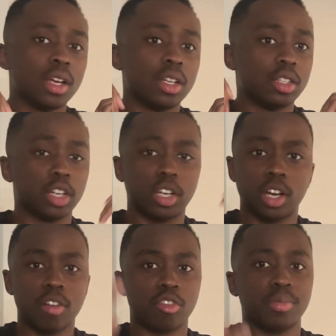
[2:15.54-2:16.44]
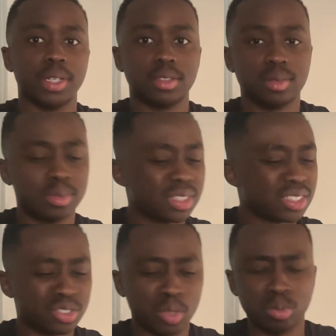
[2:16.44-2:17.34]
the government.
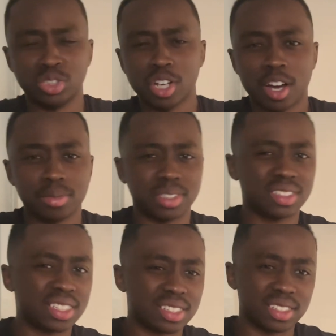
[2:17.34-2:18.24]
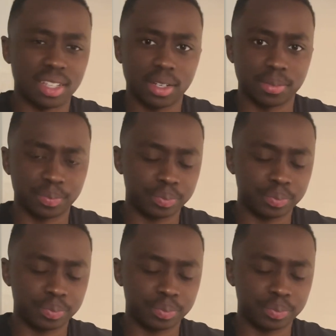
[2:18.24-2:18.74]
There's no jobs, it's this, it's that.